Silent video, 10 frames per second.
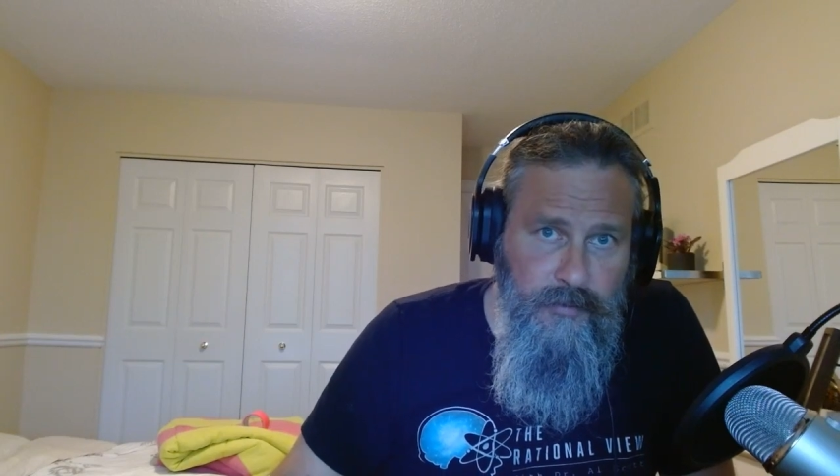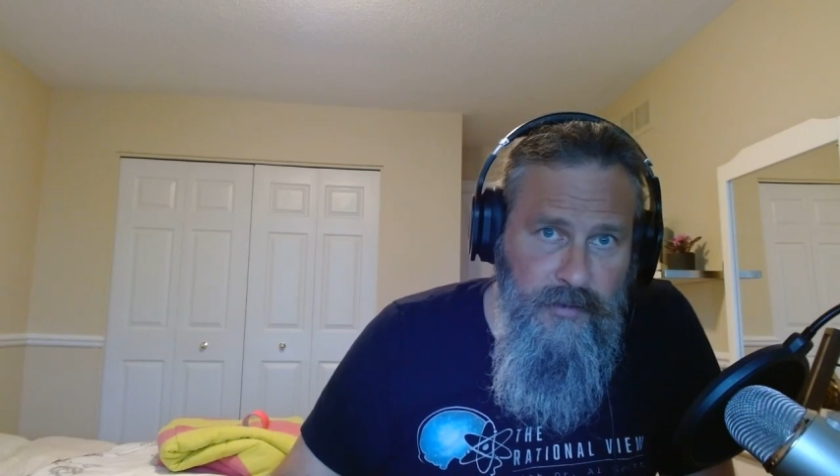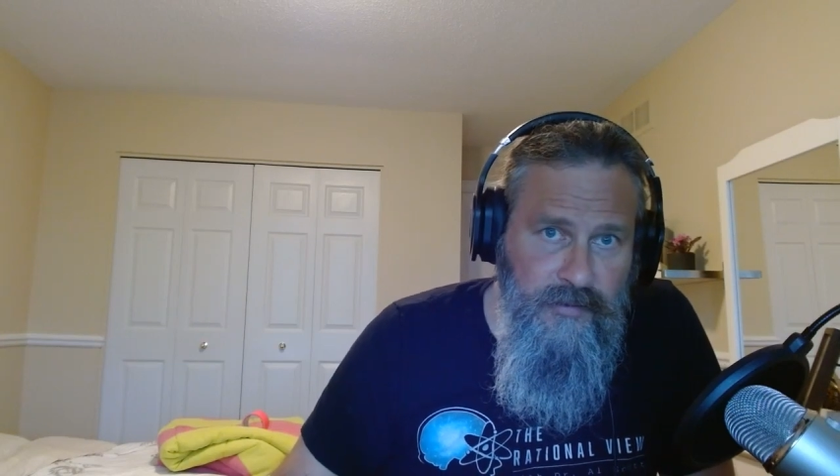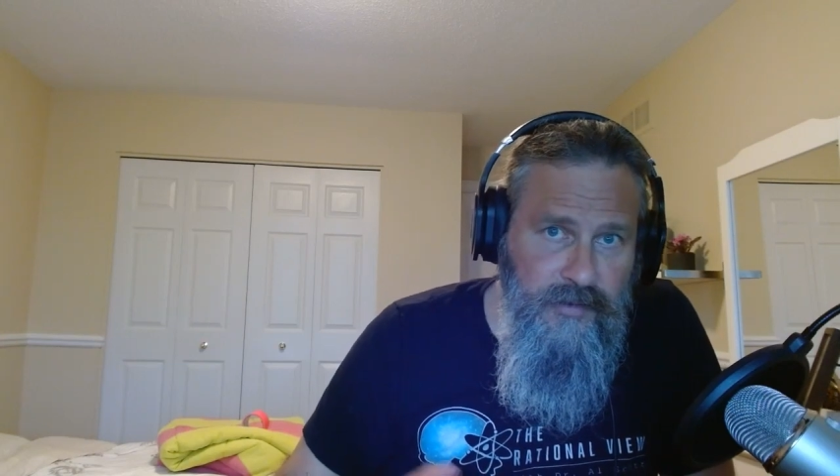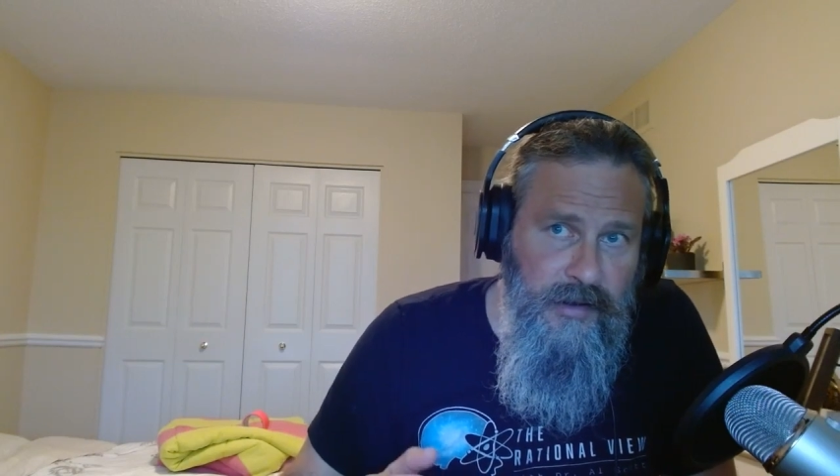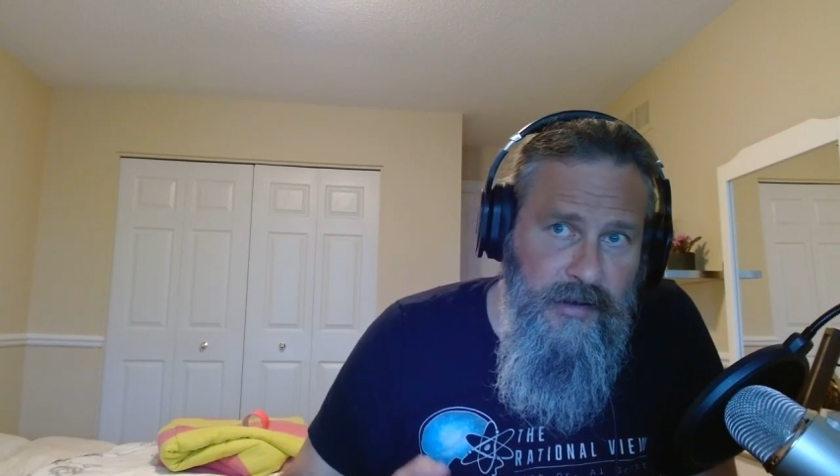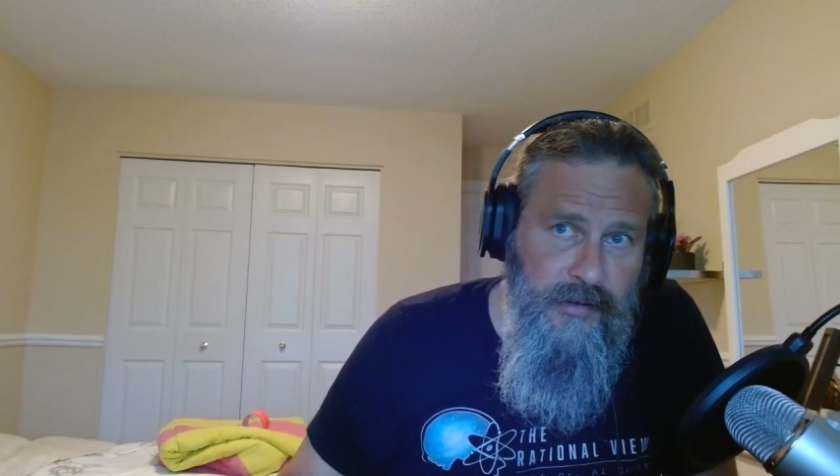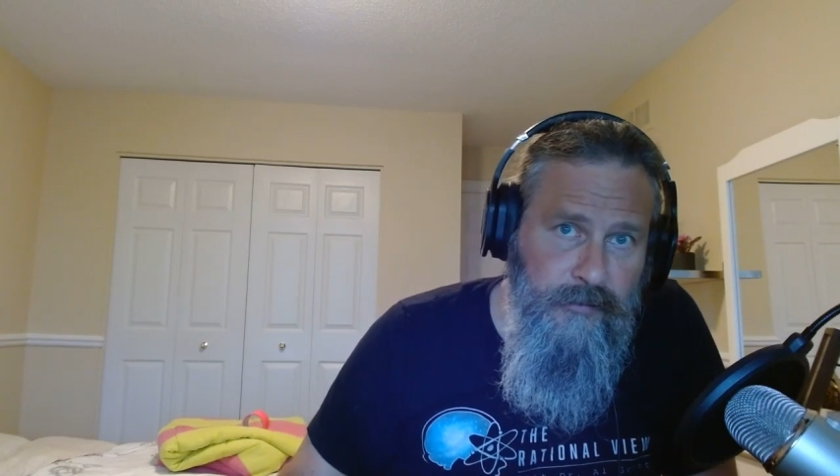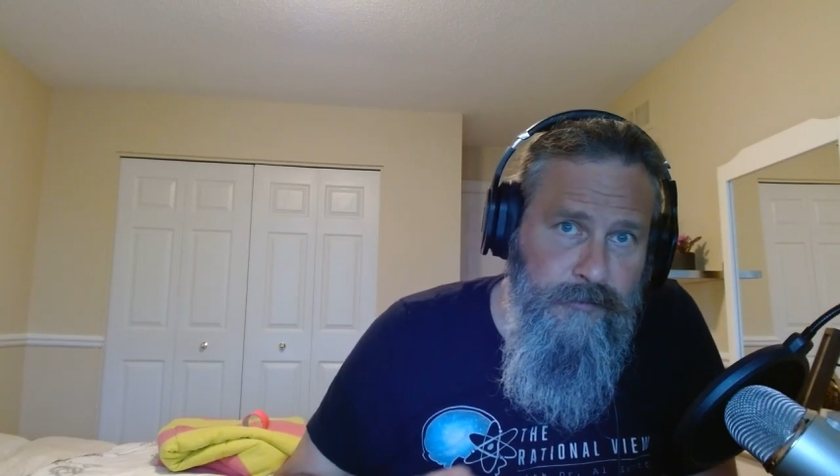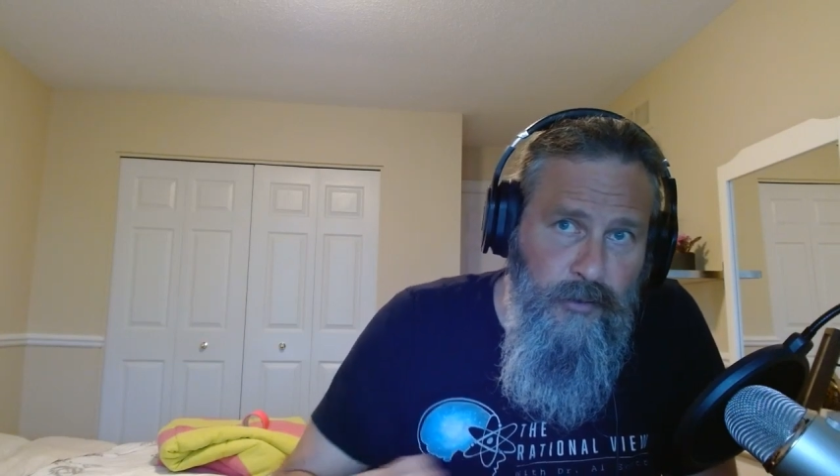These
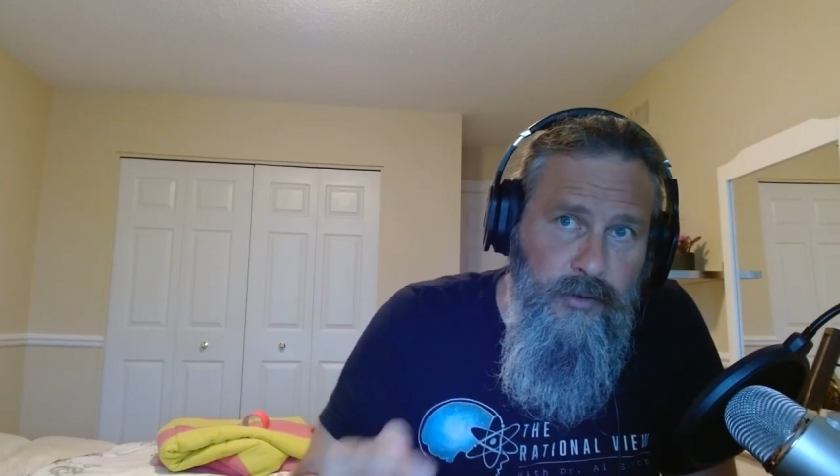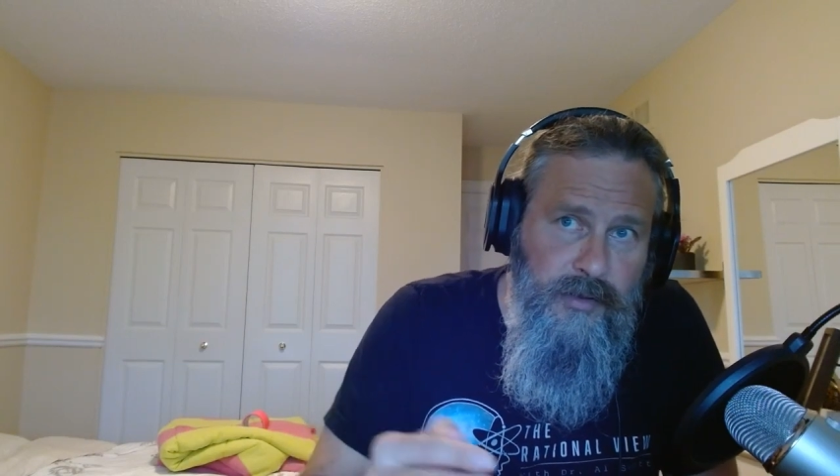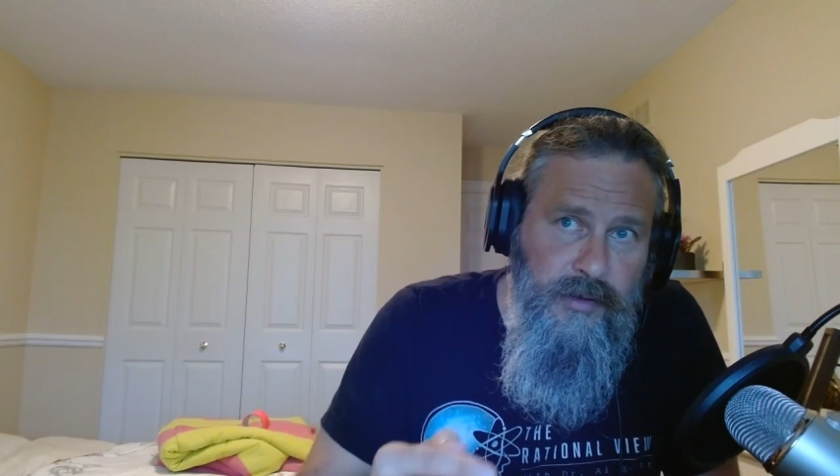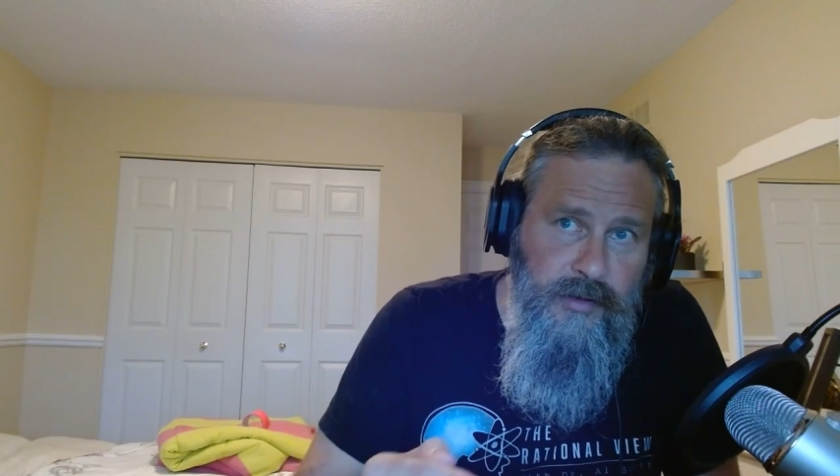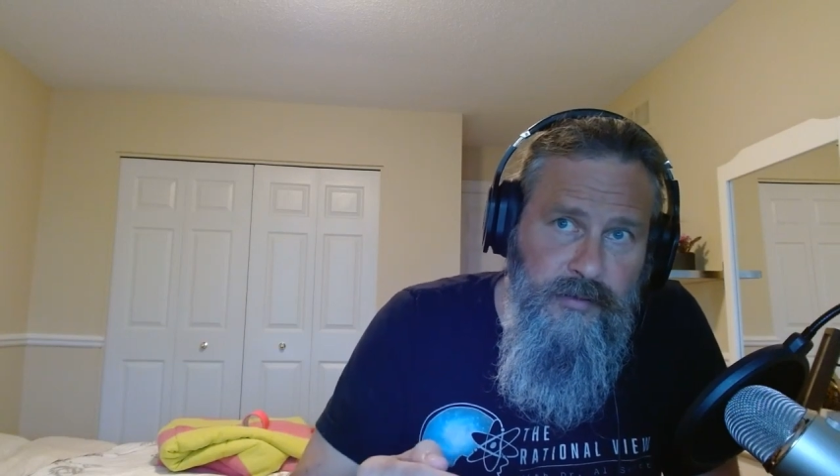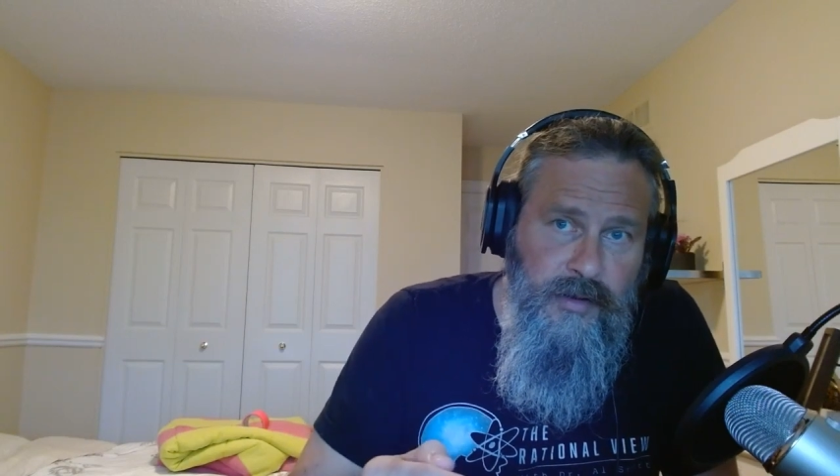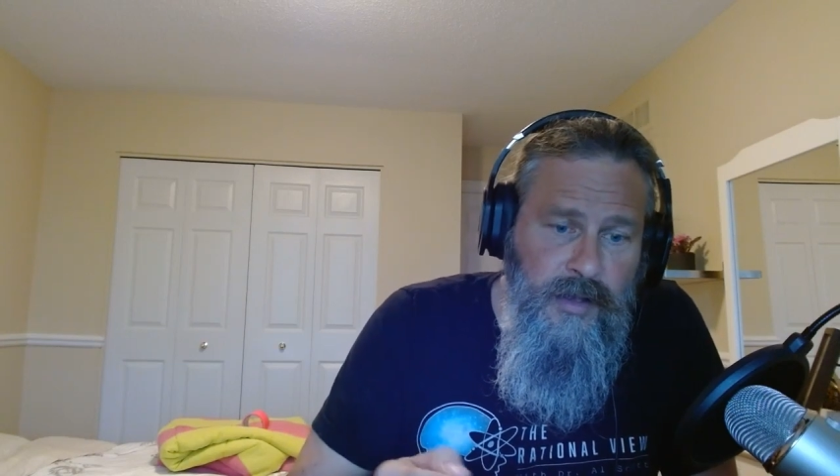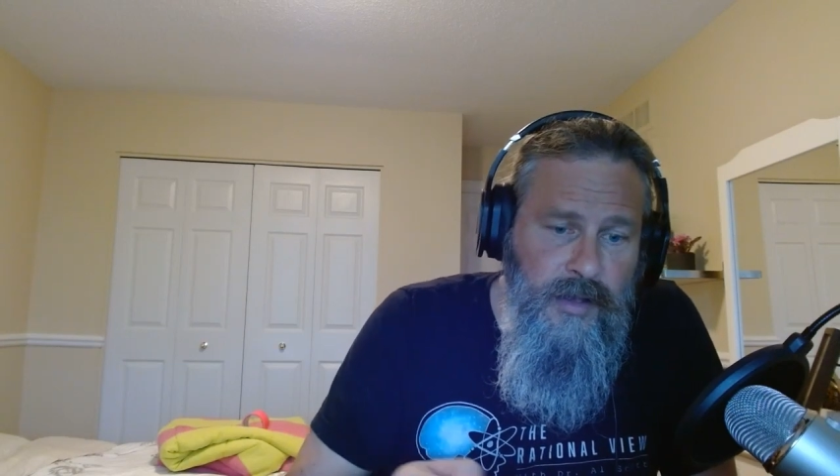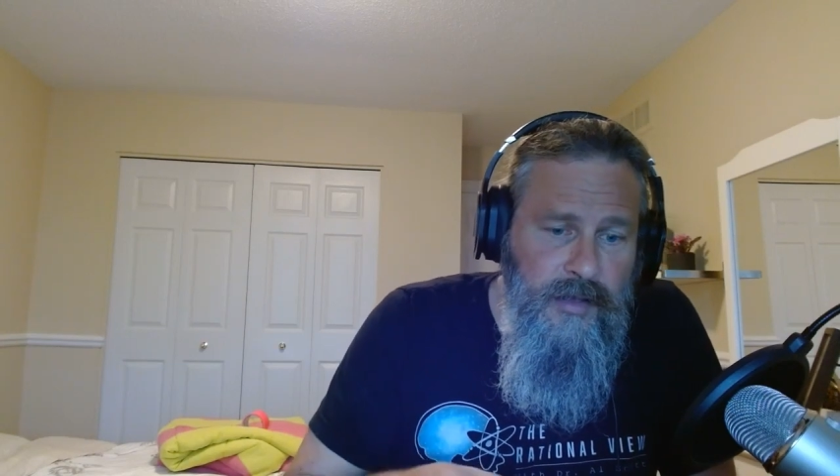scientists floated this.